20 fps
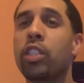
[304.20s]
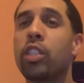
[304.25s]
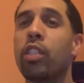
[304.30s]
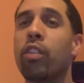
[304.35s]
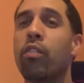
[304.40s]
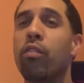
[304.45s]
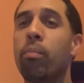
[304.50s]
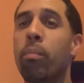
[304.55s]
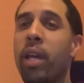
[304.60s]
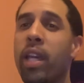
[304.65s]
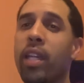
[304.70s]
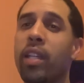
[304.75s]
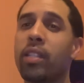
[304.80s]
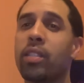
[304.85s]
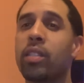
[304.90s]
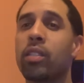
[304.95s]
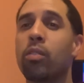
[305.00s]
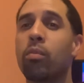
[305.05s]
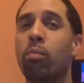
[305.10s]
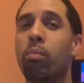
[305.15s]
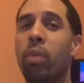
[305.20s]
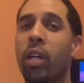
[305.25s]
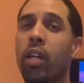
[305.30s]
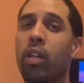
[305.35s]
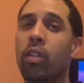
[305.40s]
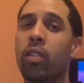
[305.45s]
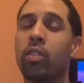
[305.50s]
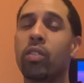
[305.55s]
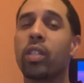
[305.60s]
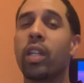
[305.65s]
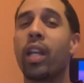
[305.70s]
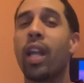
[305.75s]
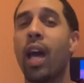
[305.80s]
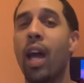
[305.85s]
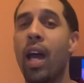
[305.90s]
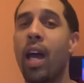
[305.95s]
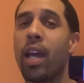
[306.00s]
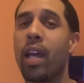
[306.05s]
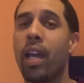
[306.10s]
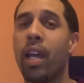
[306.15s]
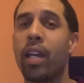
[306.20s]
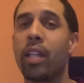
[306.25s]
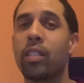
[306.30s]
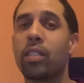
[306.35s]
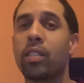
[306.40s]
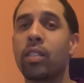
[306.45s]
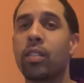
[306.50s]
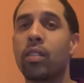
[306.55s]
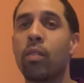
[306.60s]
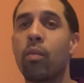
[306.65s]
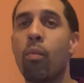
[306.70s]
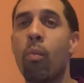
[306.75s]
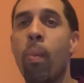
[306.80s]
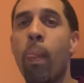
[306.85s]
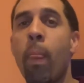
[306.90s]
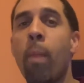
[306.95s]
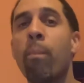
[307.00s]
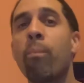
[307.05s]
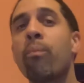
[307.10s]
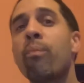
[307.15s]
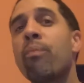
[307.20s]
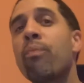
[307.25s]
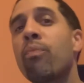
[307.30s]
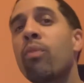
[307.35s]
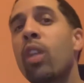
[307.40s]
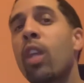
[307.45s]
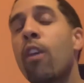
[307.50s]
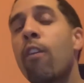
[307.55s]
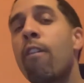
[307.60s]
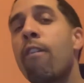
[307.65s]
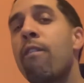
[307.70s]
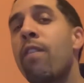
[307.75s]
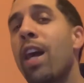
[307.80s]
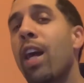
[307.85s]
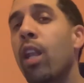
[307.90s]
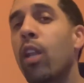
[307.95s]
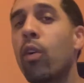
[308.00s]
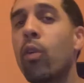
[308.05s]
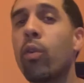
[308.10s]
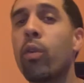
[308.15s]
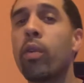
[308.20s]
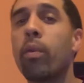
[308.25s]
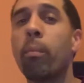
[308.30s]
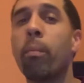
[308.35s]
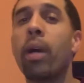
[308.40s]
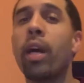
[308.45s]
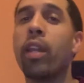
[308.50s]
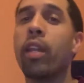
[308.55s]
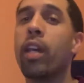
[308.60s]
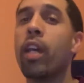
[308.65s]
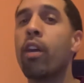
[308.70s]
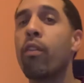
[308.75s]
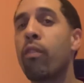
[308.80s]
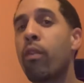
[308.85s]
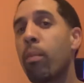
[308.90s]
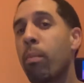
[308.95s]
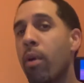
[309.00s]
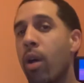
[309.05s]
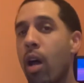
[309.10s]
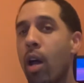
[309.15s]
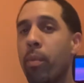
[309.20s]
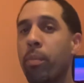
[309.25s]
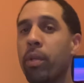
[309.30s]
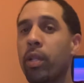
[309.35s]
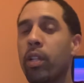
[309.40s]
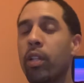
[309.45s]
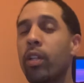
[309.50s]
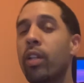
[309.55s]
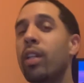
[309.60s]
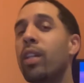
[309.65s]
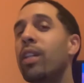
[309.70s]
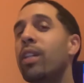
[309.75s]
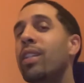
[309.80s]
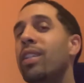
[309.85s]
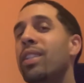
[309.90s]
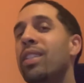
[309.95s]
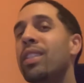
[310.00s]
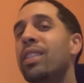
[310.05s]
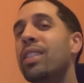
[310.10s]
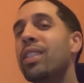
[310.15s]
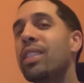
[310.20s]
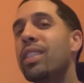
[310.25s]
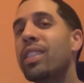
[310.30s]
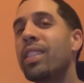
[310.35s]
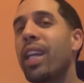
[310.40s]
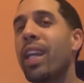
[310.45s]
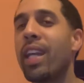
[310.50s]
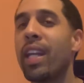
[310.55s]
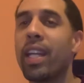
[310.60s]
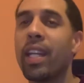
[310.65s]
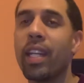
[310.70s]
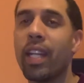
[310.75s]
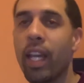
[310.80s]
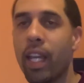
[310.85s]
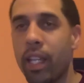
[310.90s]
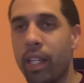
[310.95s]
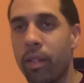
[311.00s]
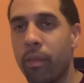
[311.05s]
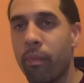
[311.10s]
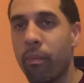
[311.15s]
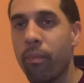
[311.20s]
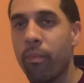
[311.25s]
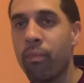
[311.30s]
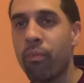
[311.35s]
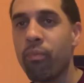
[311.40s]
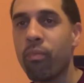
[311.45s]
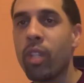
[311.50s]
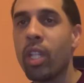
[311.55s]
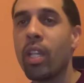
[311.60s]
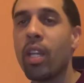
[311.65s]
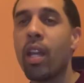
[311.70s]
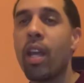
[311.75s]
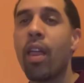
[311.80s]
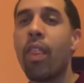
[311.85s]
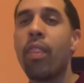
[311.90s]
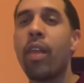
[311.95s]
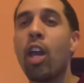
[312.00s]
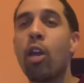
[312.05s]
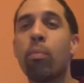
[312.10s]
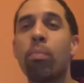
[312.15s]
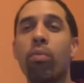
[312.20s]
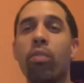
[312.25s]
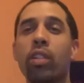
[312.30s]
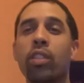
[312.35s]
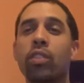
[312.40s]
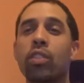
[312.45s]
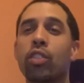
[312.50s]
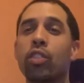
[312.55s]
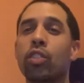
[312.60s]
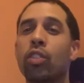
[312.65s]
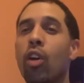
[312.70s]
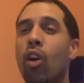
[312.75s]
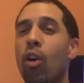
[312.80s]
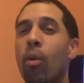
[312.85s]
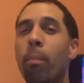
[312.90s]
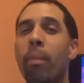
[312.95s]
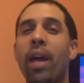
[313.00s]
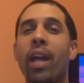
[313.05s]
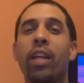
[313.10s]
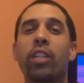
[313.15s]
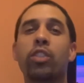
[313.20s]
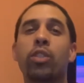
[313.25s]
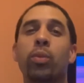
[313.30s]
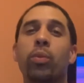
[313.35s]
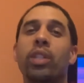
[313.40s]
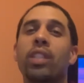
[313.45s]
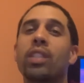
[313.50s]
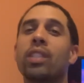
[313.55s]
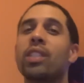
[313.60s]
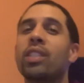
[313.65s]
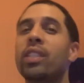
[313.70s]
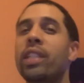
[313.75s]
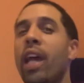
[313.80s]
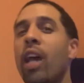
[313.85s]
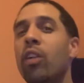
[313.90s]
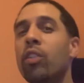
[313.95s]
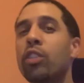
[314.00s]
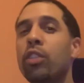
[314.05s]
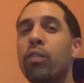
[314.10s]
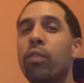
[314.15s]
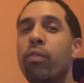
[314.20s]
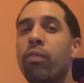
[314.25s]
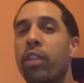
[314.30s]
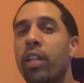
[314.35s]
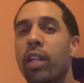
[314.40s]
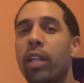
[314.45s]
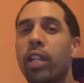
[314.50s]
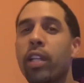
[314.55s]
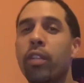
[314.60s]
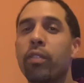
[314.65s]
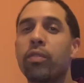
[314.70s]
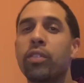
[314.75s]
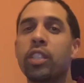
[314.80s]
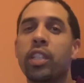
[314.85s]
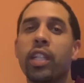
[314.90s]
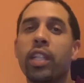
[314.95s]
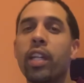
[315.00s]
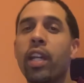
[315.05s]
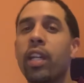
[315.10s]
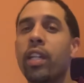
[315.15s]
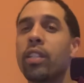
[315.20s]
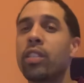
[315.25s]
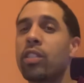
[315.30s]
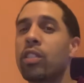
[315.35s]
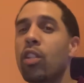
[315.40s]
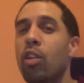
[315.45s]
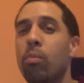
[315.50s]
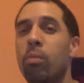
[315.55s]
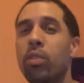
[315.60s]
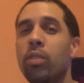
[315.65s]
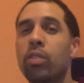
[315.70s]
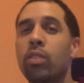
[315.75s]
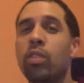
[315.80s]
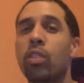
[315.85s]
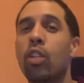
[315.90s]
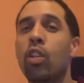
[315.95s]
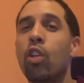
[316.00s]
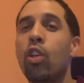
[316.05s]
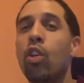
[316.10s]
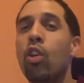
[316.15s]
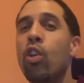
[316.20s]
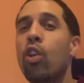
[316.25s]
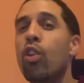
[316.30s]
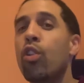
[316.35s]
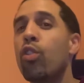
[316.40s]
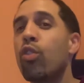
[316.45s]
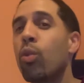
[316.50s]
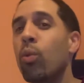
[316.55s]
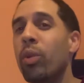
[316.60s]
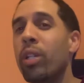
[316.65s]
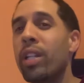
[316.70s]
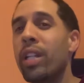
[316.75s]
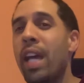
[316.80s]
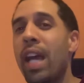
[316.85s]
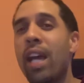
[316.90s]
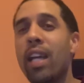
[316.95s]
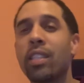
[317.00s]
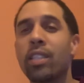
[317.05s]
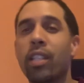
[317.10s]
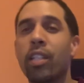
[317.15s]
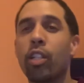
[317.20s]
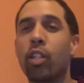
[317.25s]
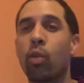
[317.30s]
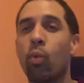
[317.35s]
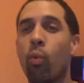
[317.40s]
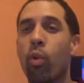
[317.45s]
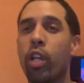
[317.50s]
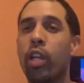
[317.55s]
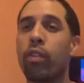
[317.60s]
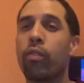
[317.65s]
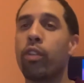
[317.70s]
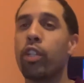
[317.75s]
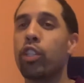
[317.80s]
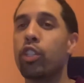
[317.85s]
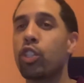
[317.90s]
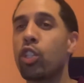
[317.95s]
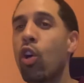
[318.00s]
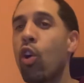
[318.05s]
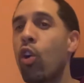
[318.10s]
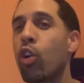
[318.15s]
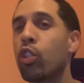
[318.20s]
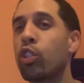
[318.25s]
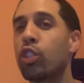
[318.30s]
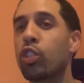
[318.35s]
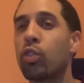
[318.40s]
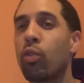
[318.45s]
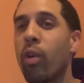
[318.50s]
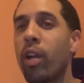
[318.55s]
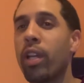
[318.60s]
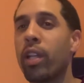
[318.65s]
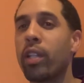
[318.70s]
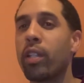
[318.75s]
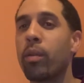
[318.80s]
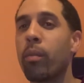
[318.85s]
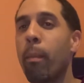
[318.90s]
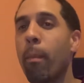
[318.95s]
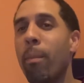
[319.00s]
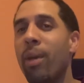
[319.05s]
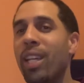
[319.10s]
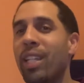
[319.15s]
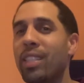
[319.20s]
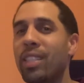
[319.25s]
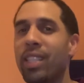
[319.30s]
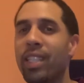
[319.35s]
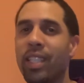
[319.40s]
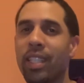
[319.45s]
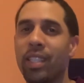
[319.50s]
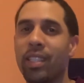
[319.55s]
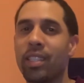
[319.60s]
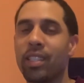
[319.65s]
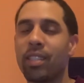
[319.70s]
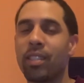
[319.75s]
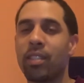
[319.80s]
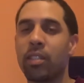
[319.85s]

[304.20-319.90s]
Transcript: of bass, bells, and hi-hats, followed by the ever popular Skate at Night. That brings us all back to a nostalgic feeling of teenage summers through a dazzling array of guitar strike bass hits.